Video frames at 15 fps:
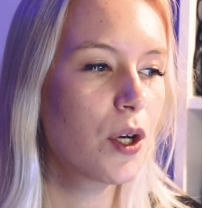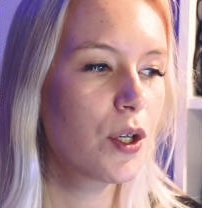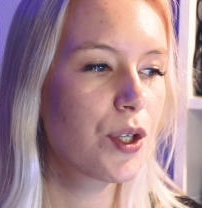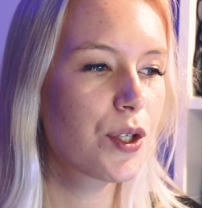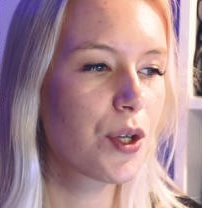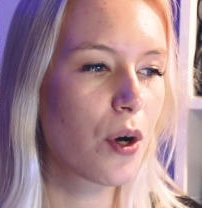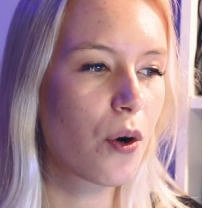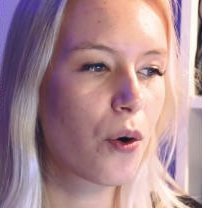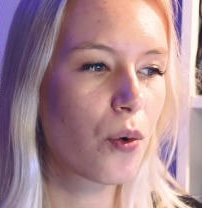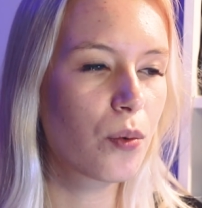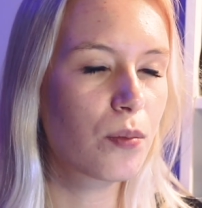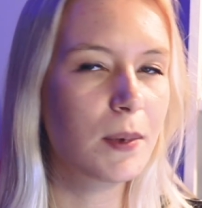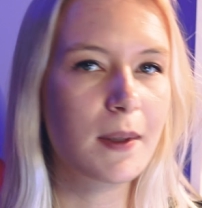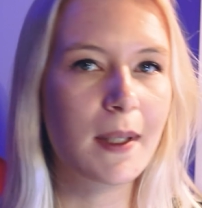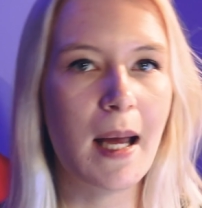
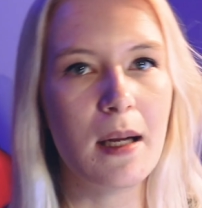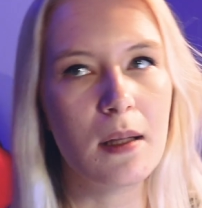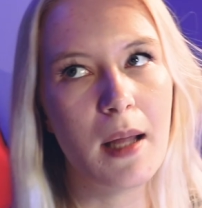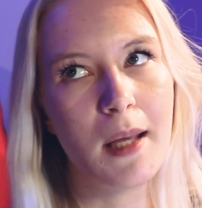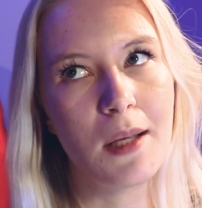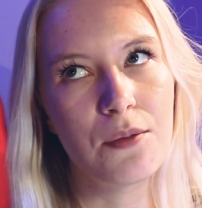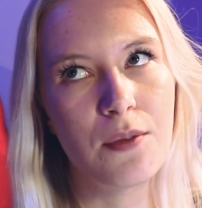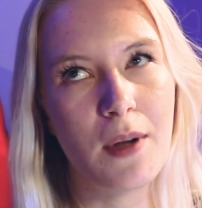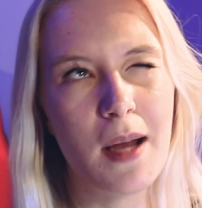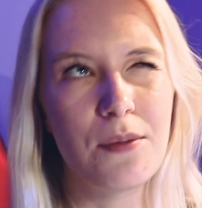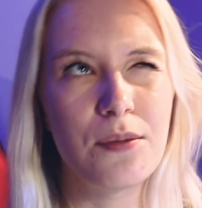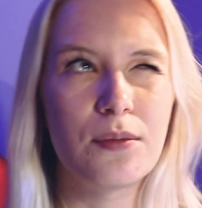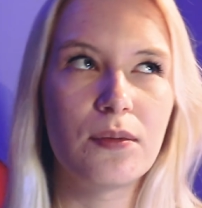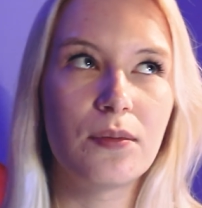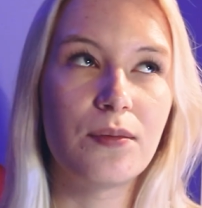So kind of like
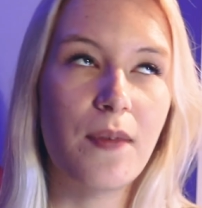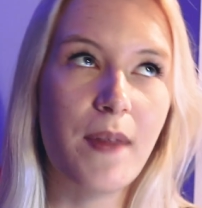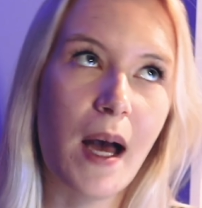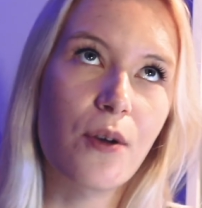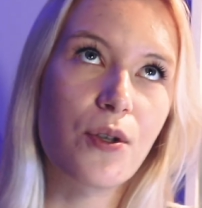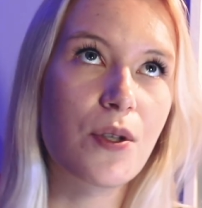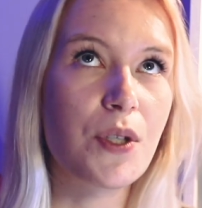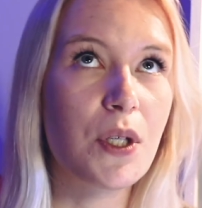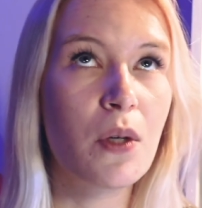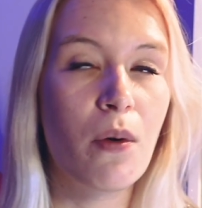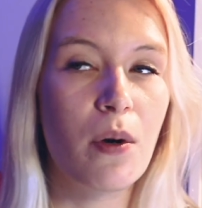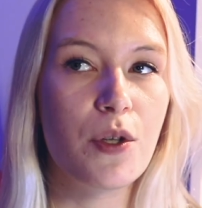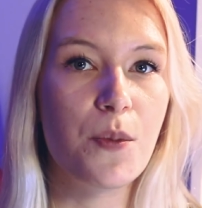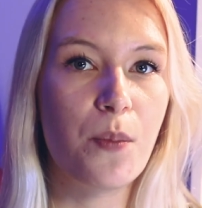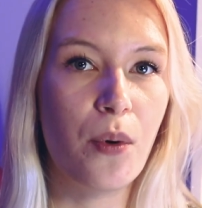5,000
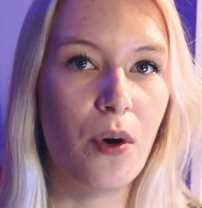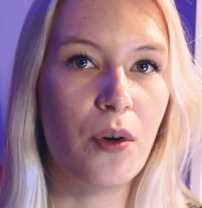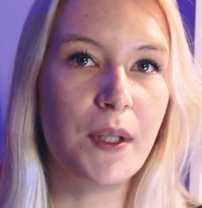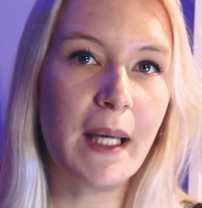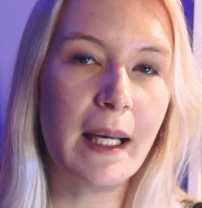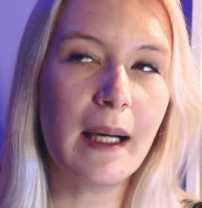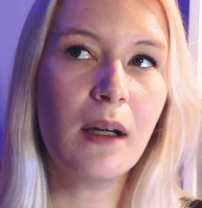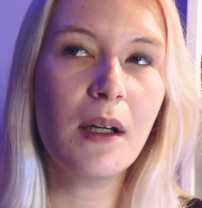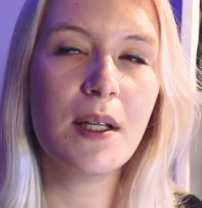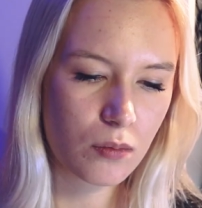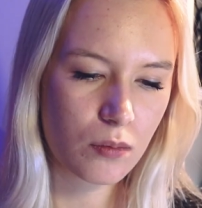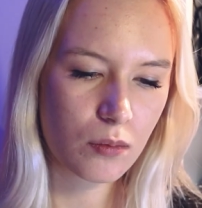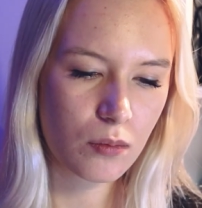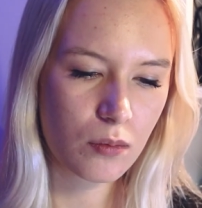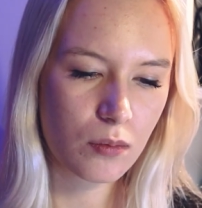euros per year.
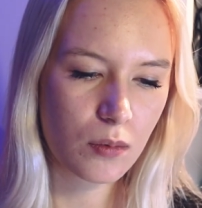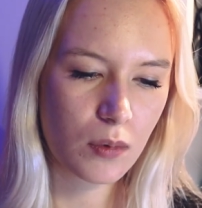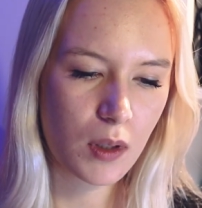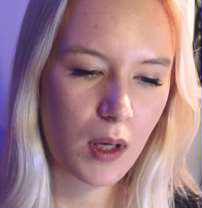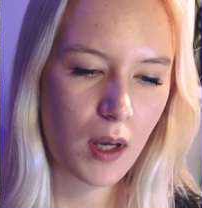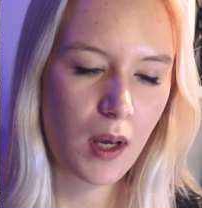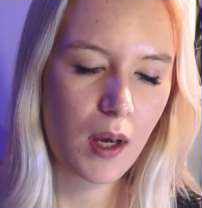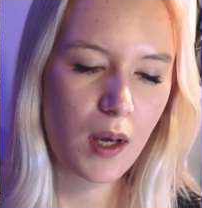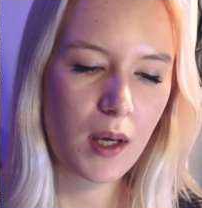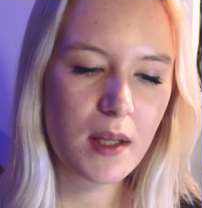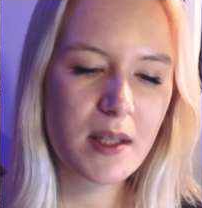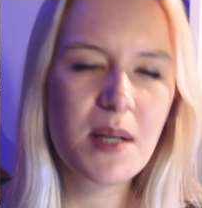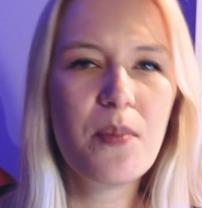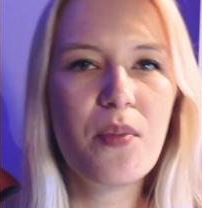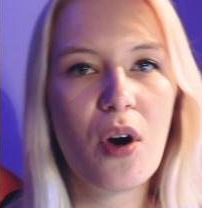
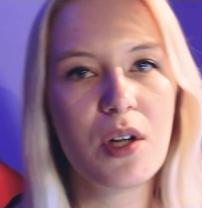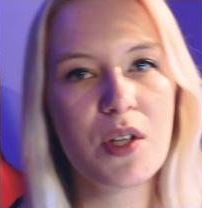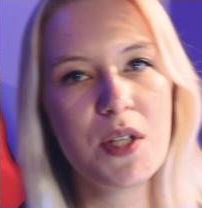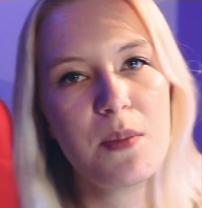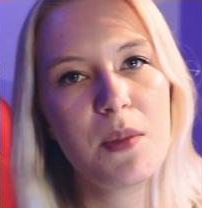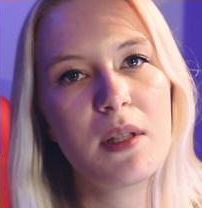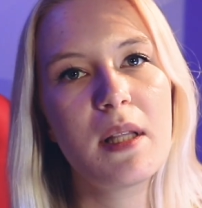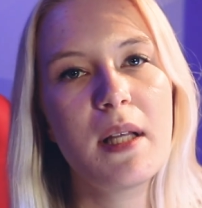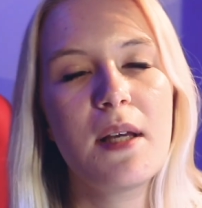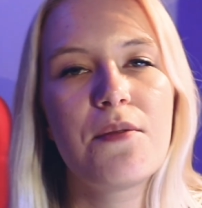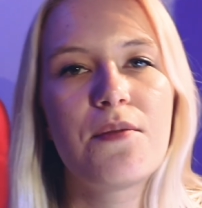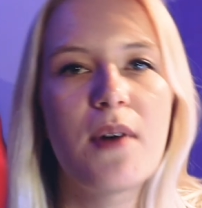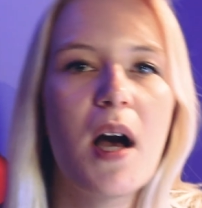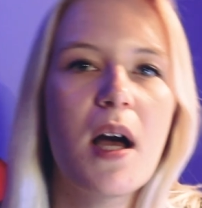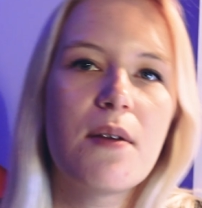It's approximately
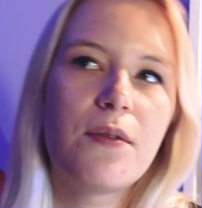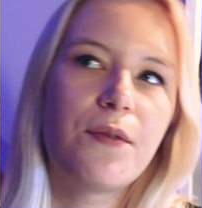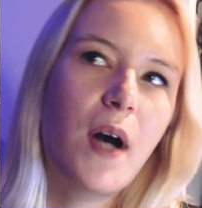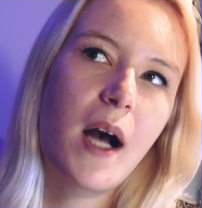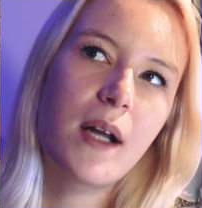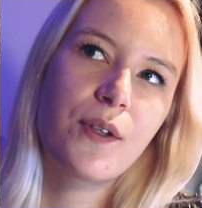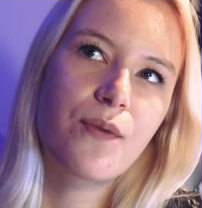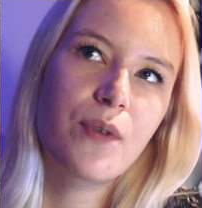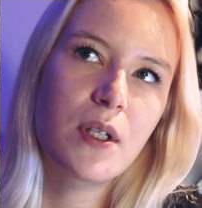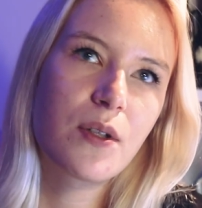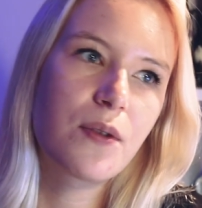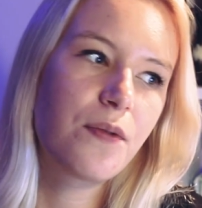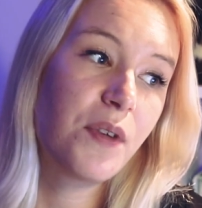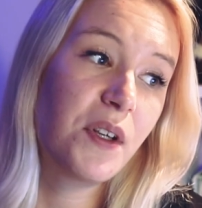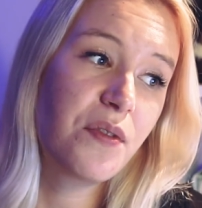
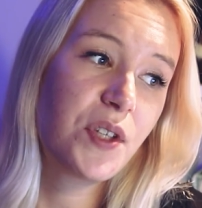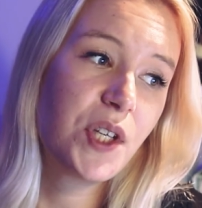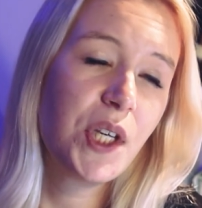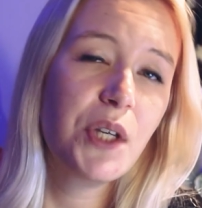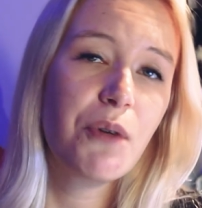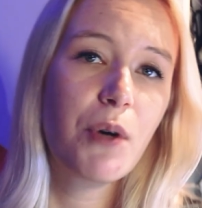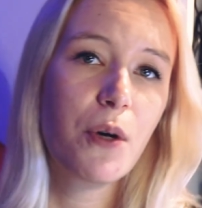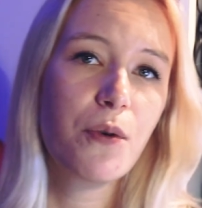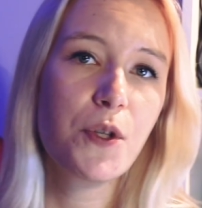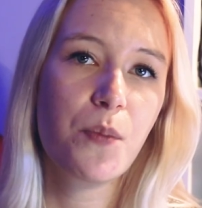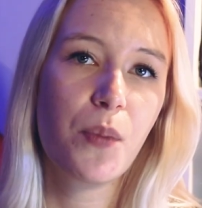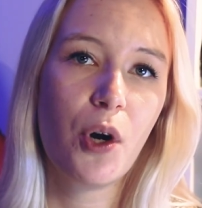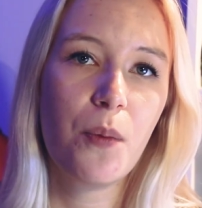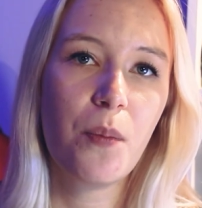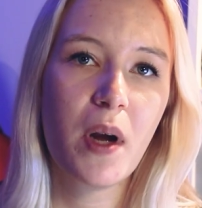550 euros
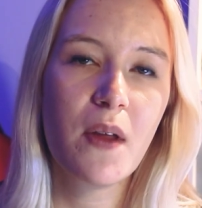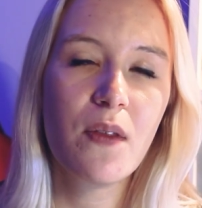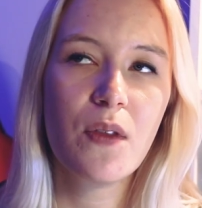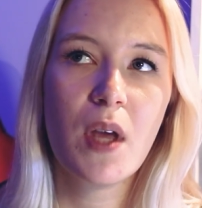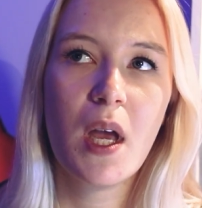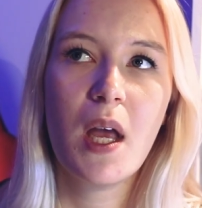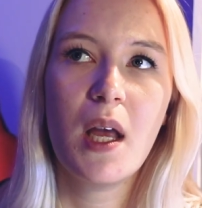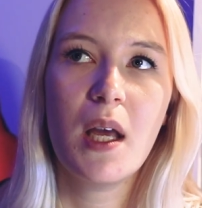per month.